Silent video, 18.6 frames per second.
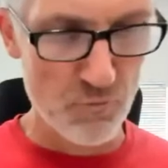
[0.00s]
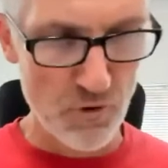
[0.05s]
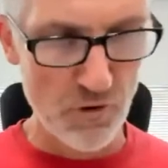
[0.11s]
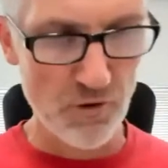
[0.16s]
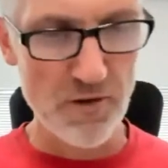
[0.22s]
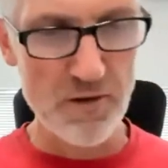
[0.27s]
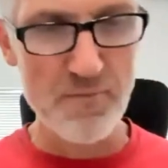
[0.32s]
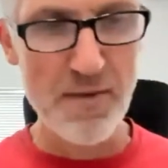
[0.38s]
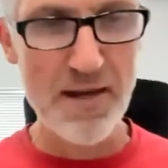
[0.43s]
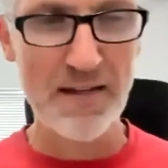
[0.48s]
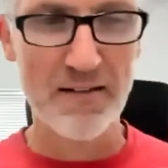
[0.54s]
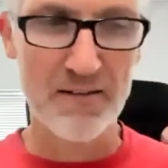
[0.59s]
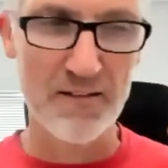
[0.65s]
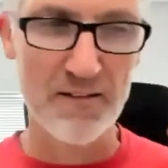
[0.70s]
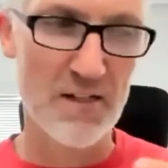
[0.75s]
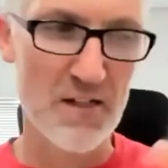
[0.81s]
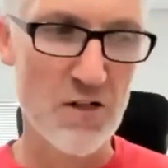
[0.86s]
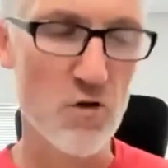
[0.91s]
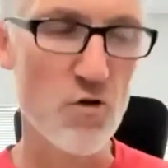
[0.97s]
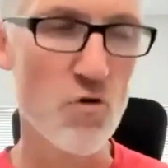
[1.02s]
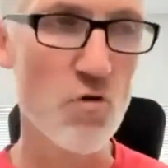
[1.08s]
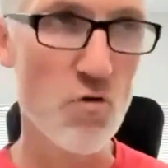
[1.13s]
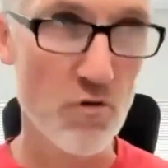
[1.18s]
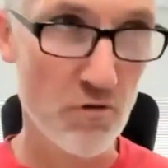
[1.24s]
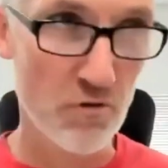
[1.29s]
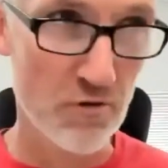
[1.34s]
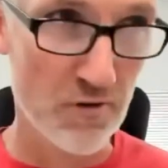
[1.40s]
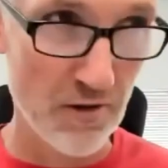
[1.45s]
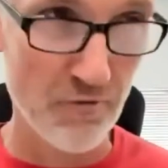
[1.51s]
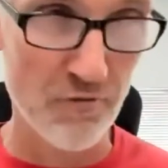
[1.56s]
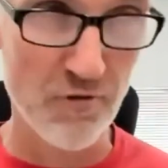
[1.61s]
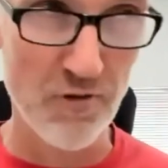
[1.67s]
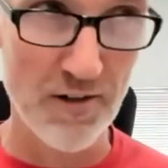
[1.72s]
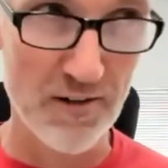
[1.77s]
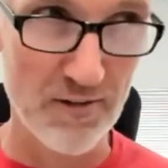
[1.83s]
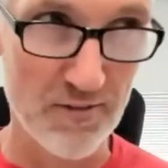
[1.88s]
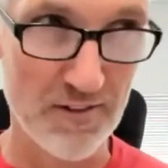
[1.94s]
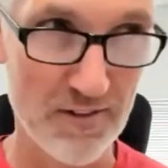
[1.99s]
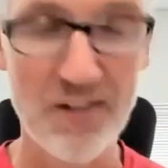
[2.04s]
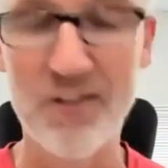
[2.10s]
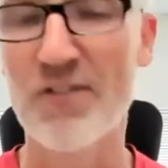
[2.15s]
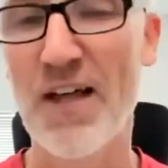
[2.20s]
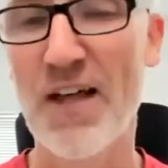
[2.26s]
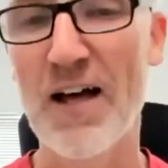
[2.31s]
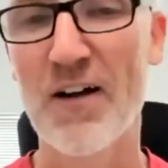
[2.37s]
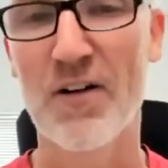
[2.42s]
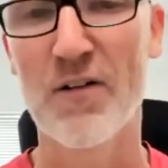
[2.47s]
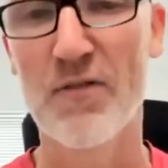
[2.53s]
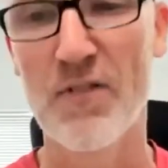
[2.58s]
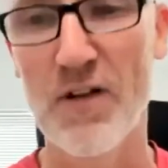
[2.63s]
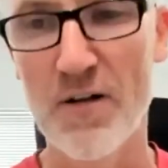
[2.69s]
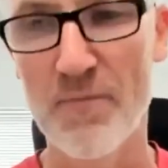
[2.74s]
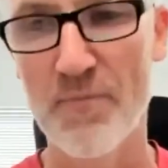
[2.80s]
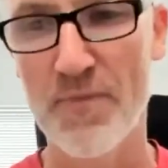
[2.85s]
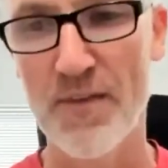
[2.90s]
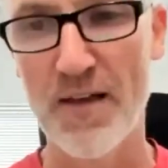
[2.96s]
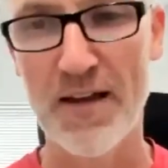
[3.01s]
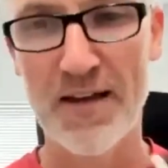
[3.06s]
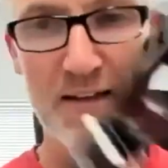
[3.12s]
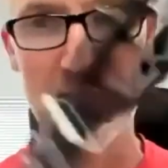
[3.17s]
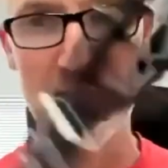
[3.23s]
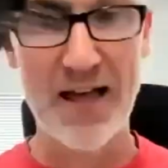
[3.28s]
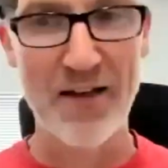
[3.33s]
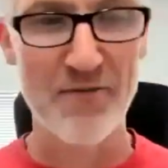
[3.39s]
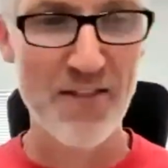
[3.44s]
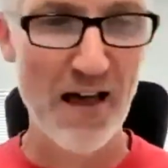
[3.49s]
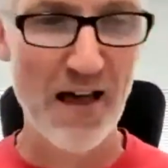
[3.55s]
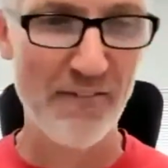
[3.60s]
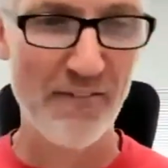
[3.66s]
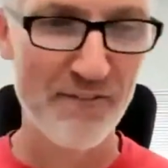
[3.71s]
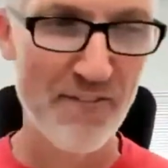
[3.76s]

really makes such a huge difference in the oh, sound of it and that that